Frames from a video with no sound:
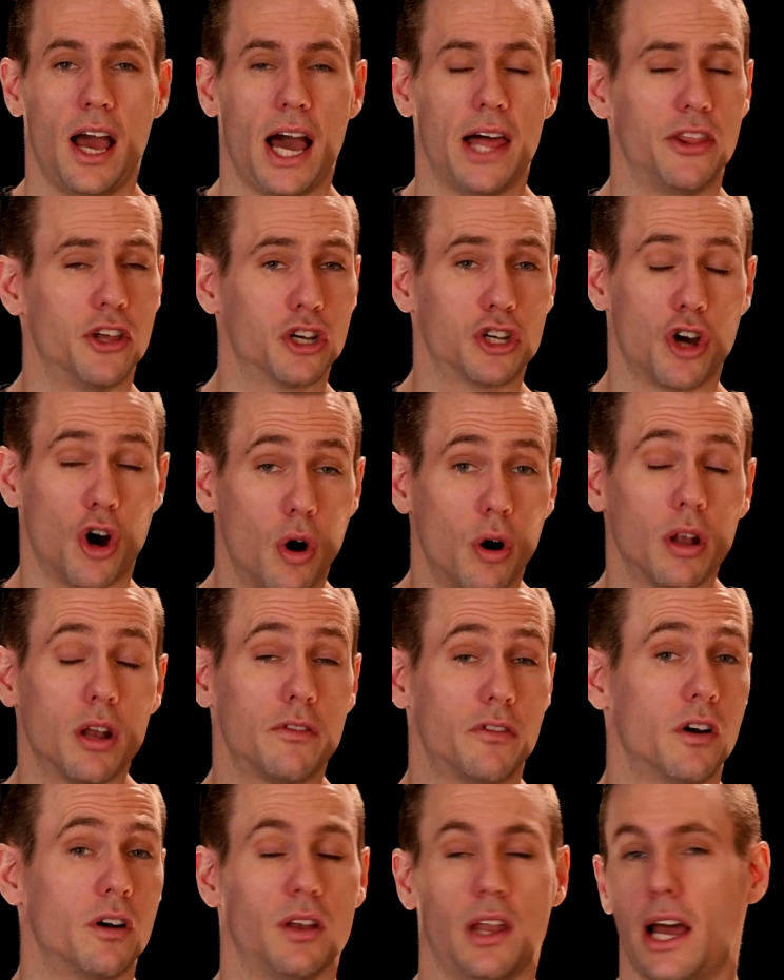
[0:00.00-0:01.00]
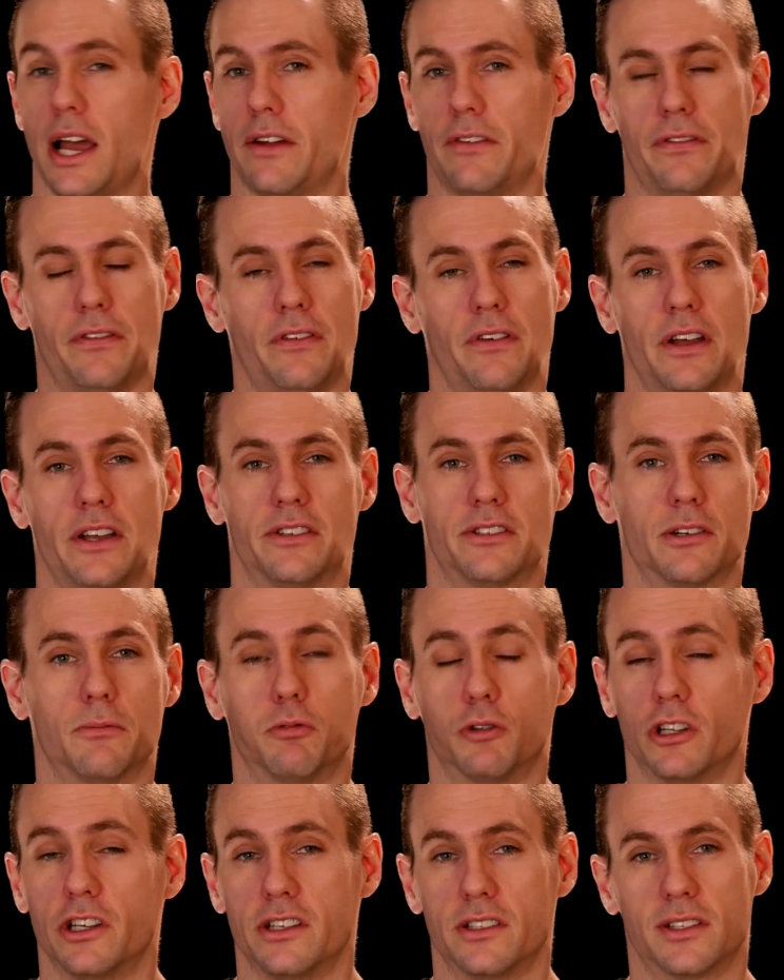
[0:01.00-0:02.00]
And the goal of our life is to
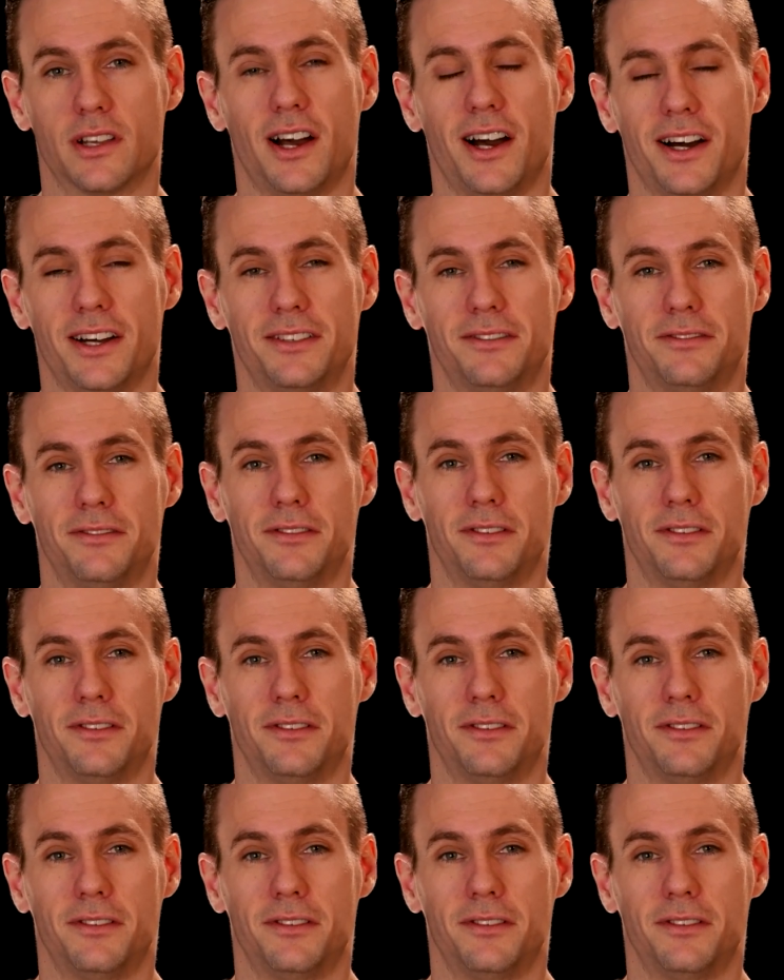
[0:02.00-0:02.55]
please God.